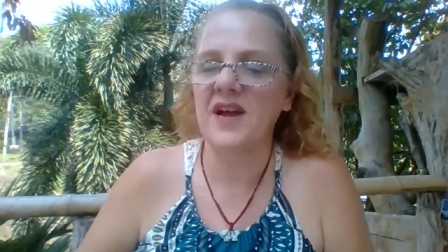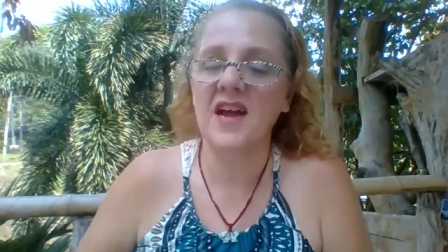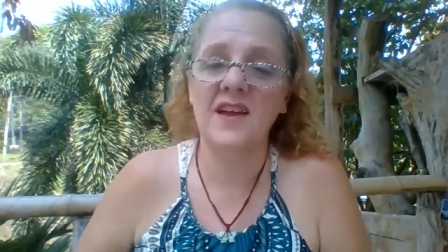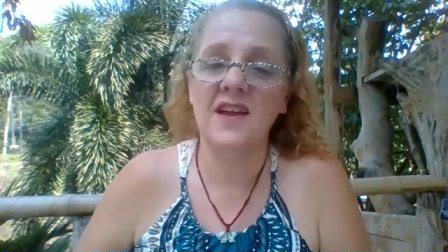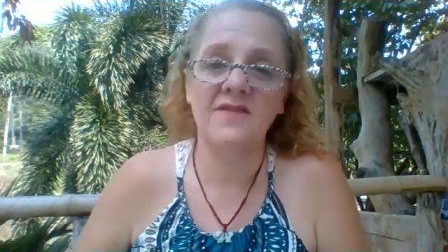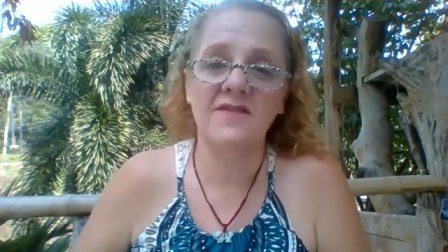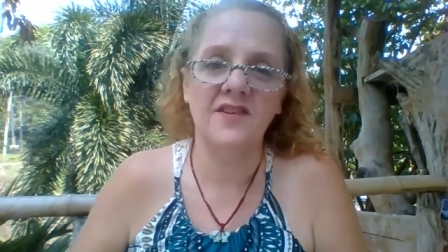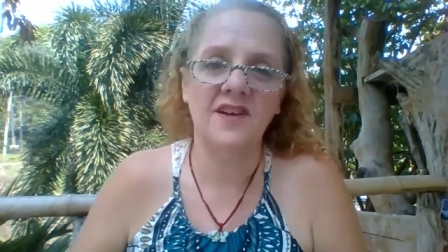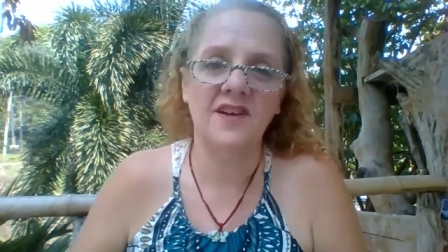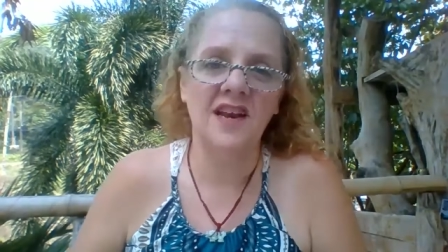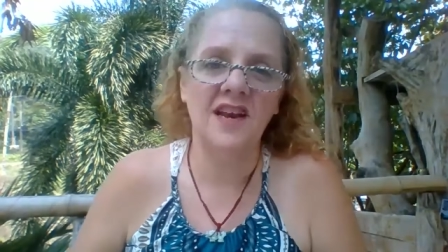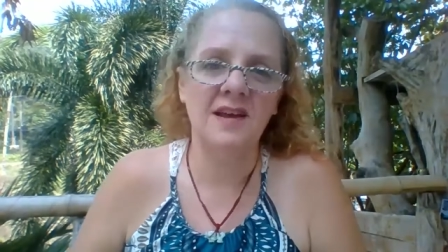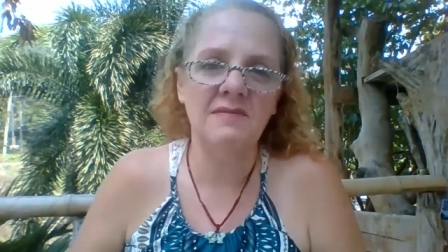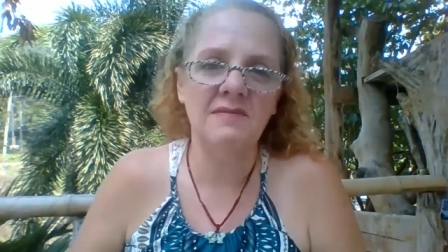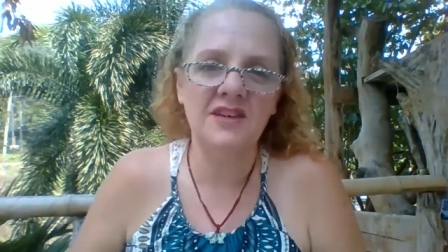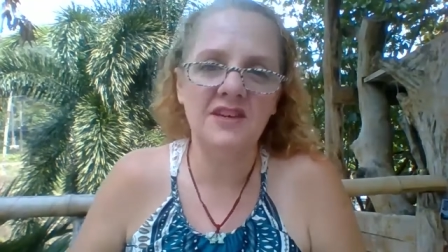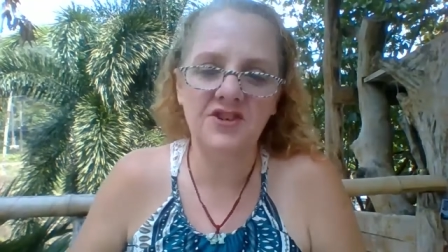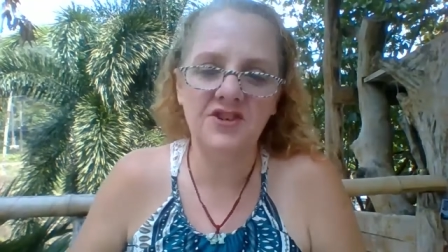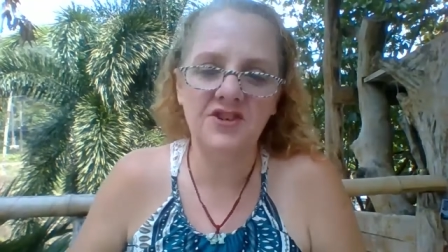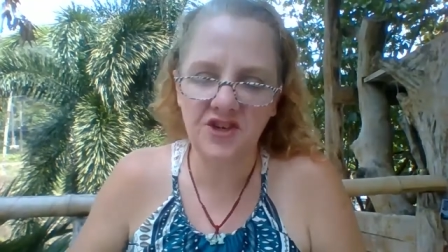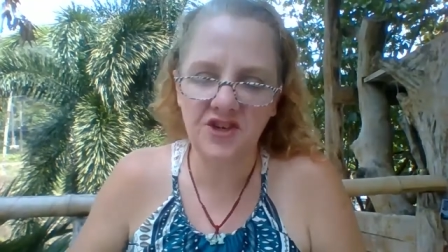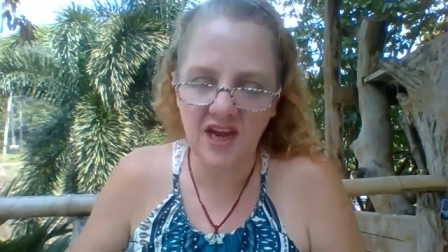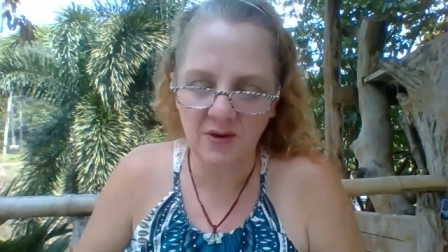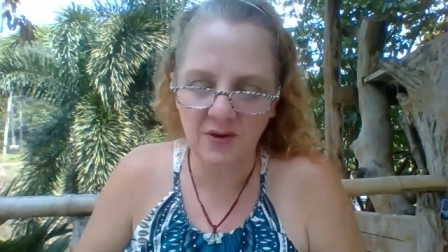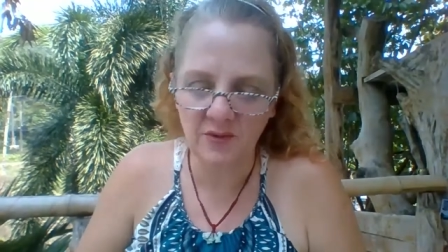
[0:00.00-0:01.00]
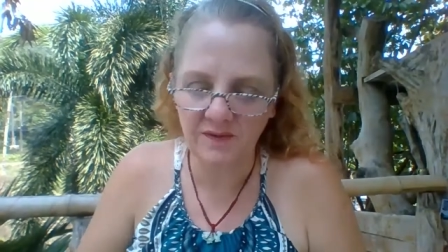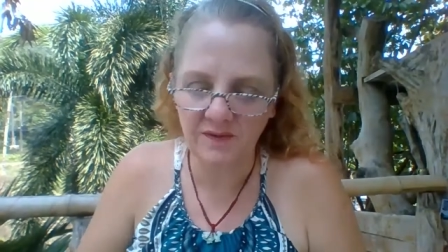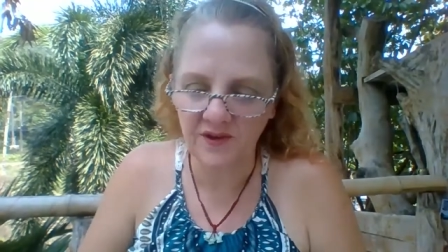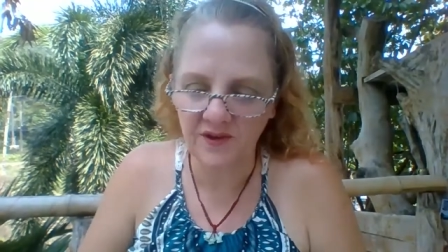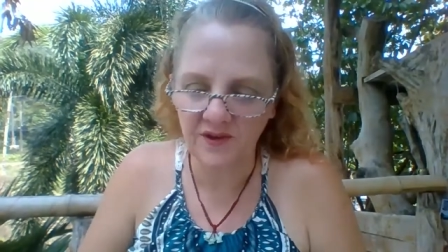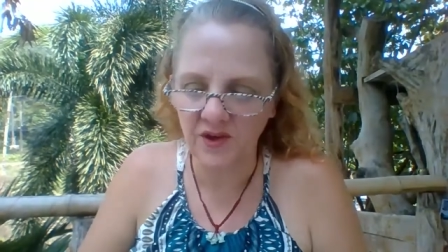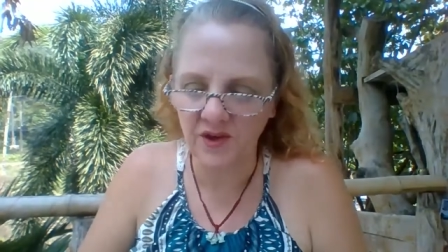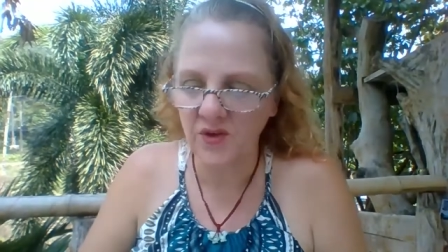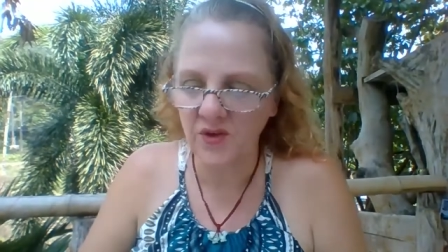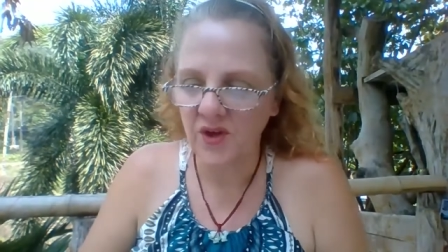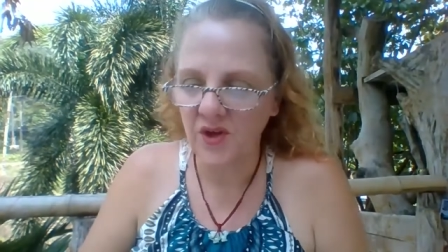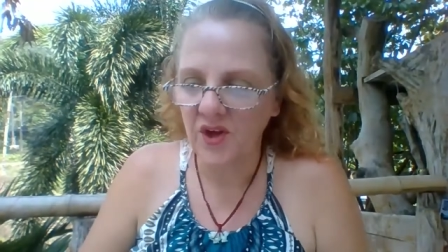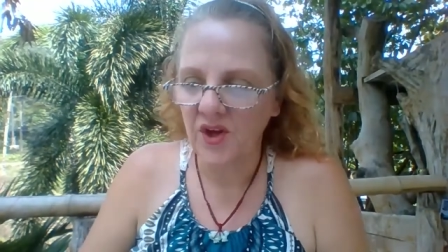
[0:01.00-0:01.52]
behavior. Let me share with
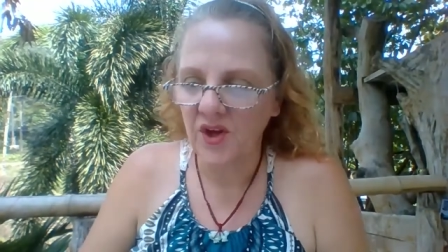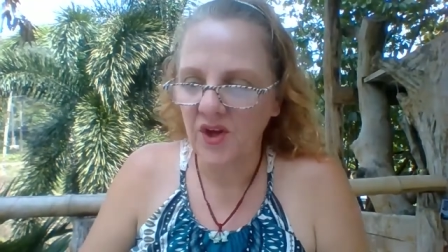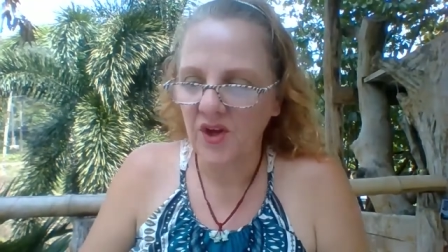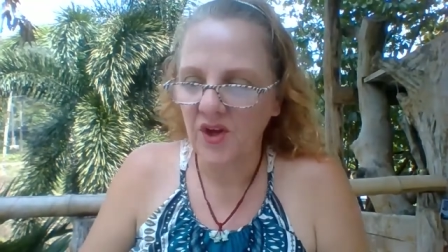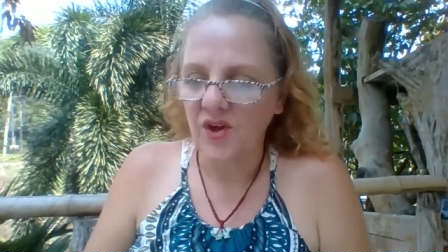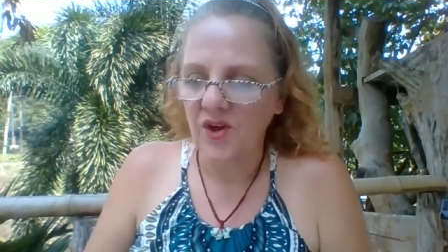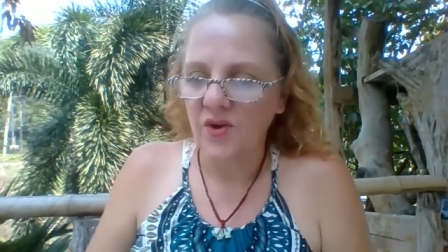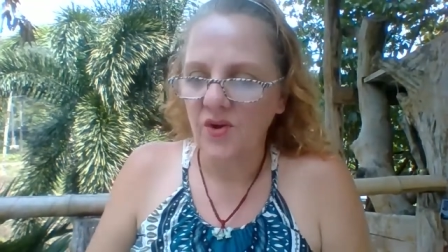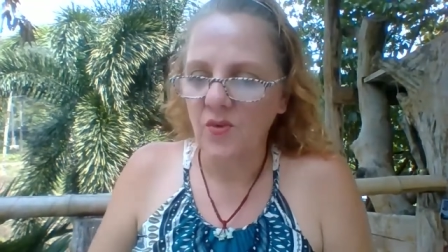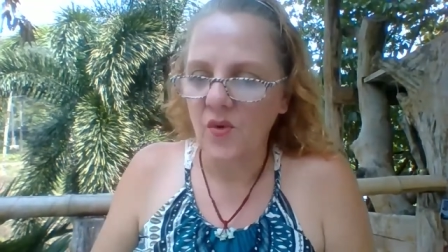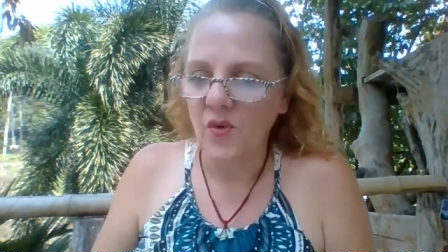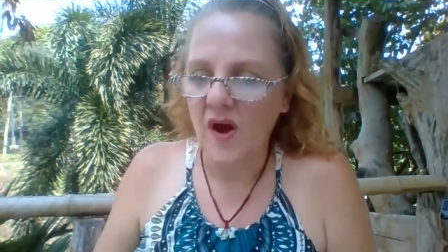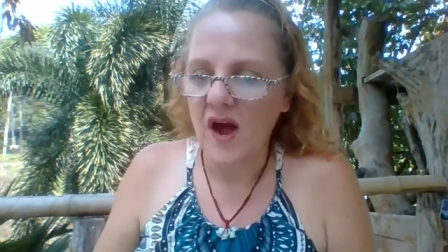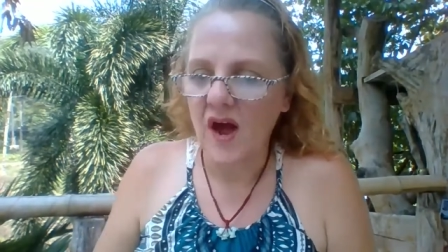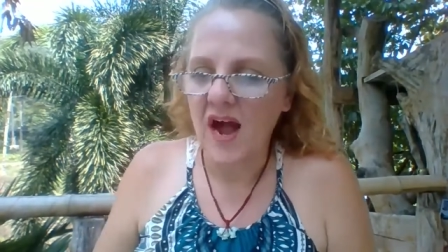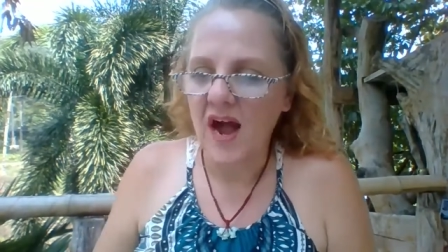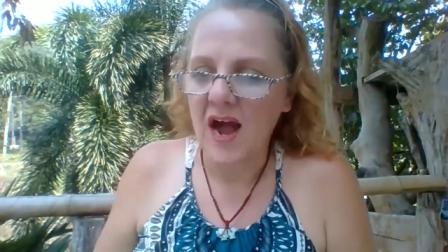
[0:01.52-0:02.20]
you what